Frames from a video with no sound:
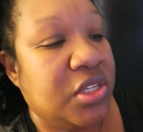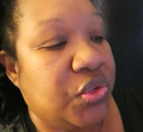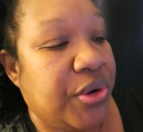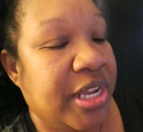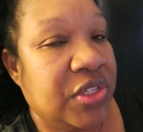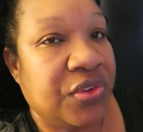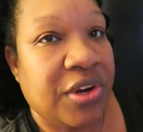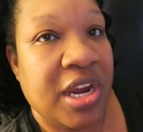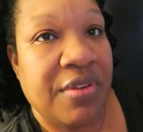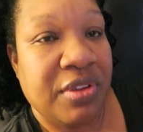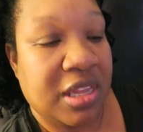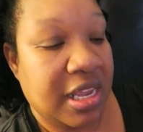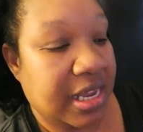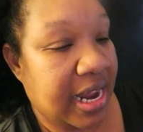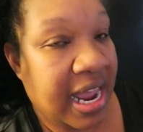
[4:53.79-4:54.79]
transfer
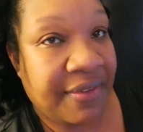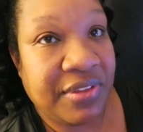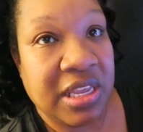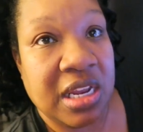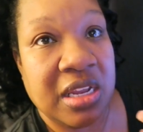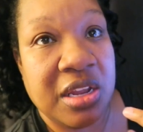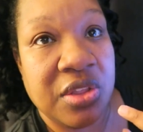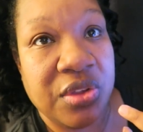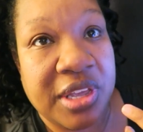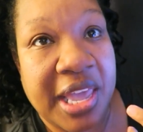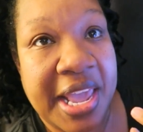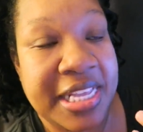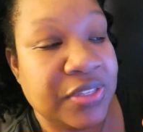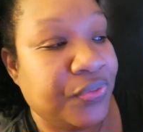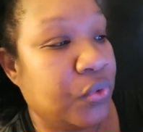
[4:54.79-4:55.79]
everything and I have to get another
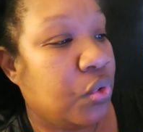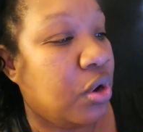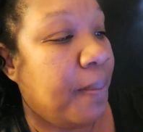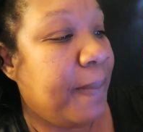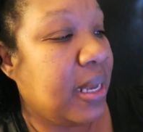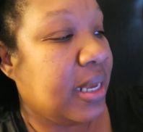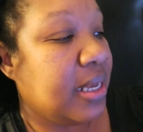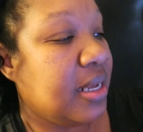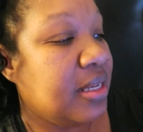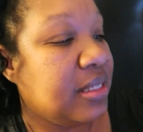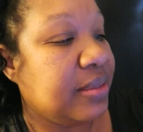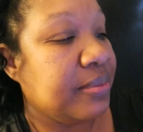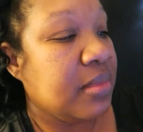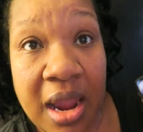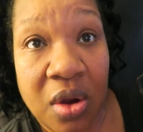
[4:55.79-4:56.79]
case for it because